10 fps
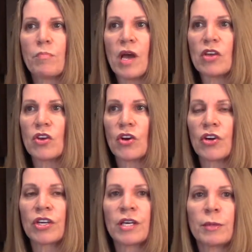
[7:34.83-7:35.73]
You're
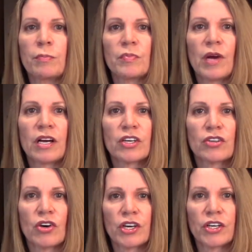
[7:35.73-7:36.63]
gonna
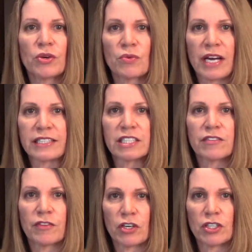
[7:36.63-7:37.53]
cook your rice
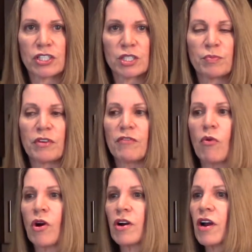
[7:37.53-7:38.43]
first
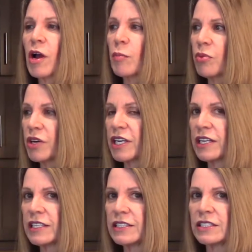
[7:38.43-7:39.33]
before putting
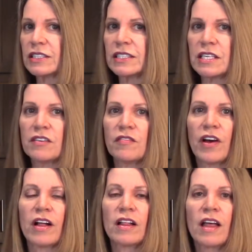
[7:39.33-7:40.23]
it into the
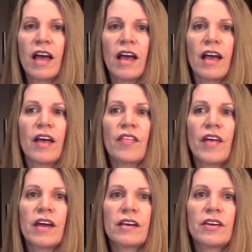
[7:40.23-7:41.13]
T-fal, and
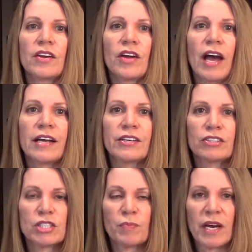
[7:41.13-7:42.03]
then add
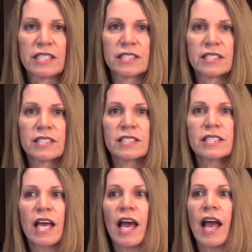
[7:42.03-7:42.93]
your
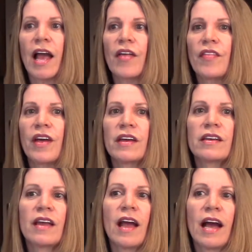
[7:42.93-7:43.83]
spices, and
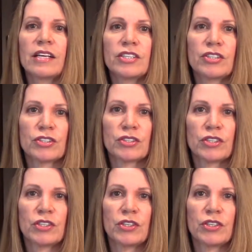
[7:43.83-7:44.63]
then add your